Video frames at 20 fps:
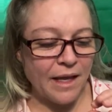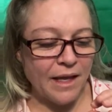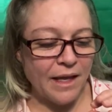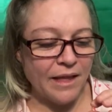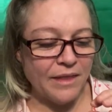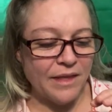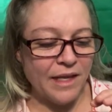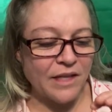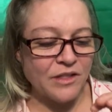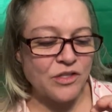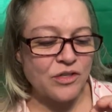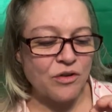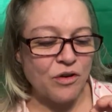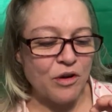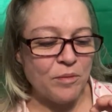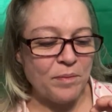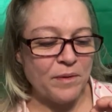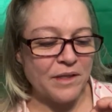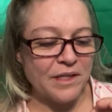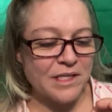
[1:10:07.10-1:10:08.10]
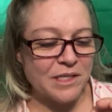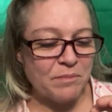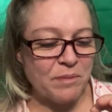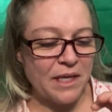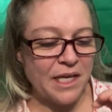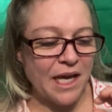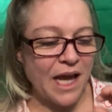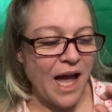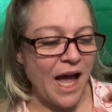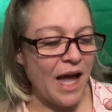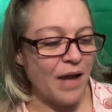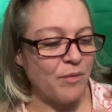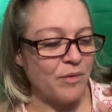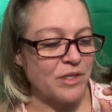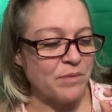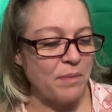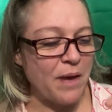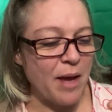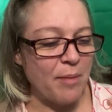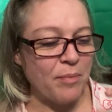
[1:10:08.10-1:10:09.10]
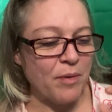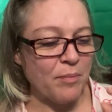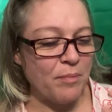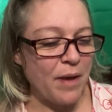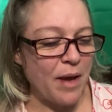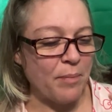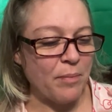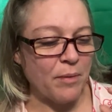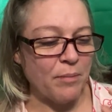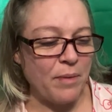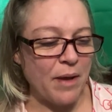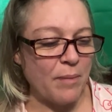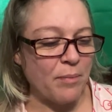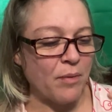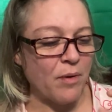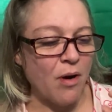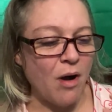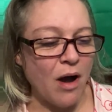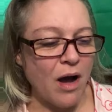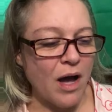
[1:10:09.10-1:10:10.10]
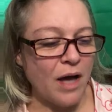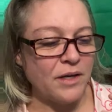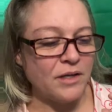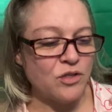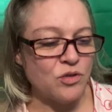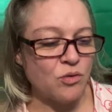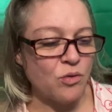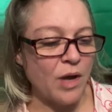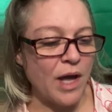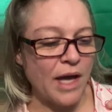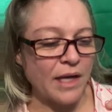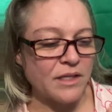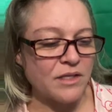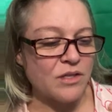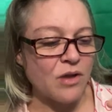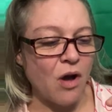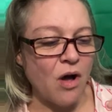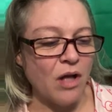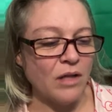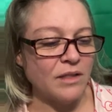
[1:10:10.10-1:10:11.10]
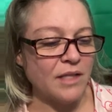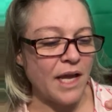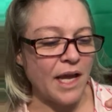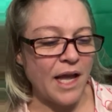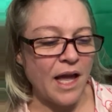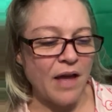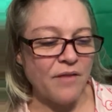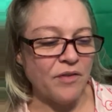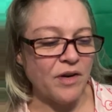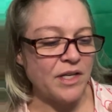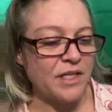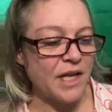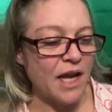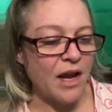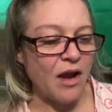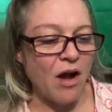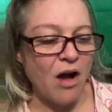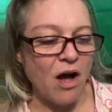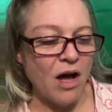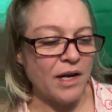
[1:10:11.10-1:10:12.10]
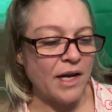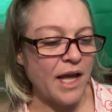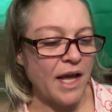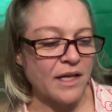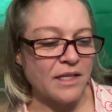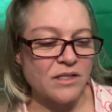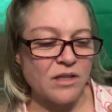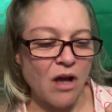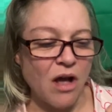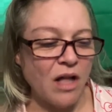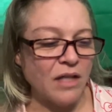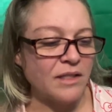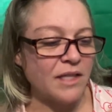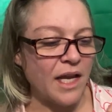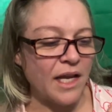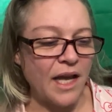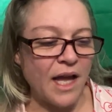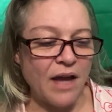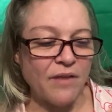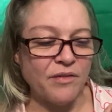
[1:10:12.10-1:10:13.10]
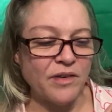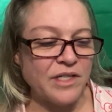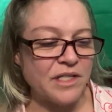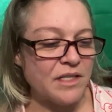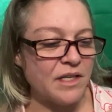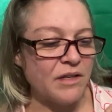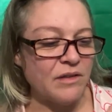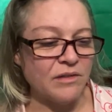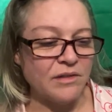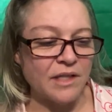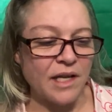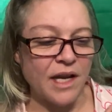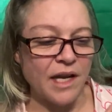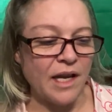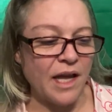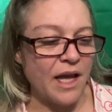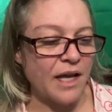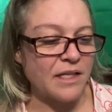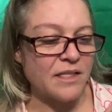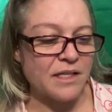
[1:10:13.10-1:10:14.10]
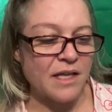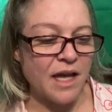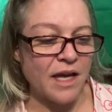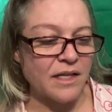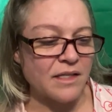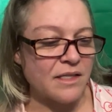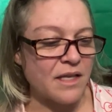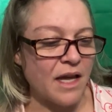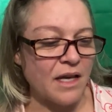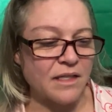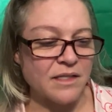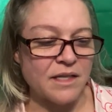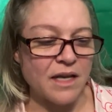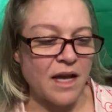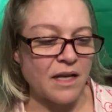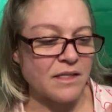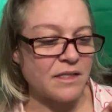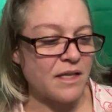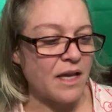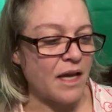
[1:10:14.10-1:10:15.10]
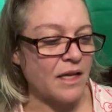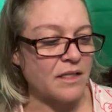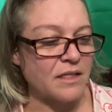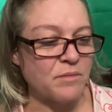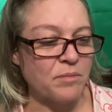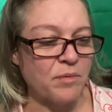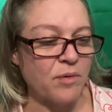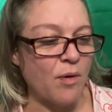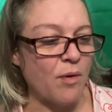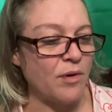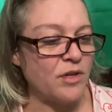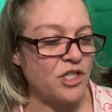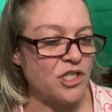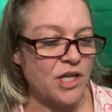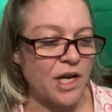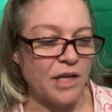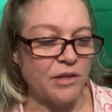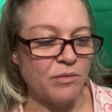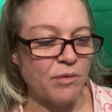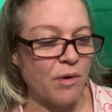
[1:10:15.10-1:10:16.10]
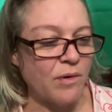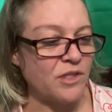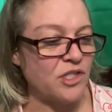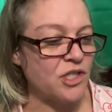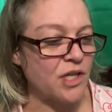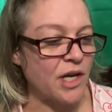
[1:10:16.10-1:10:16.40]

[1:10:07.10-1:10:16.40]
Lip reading: the unscrupulous PI was pepper on X all day, every day, on X all day, every single day, X, throwing shade, throwing